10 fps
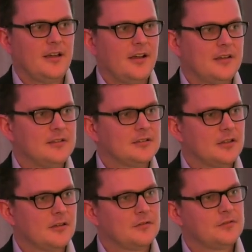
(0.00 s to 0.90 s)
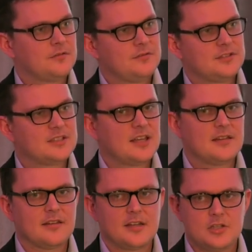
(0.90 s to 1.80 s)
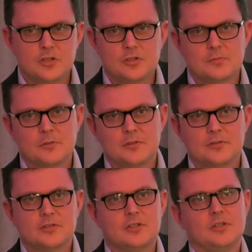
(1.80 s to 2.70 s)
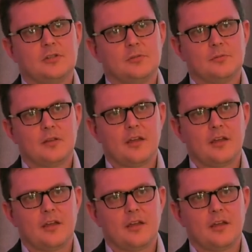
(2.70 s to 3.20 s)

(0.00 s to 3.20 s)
and have sent their judgments to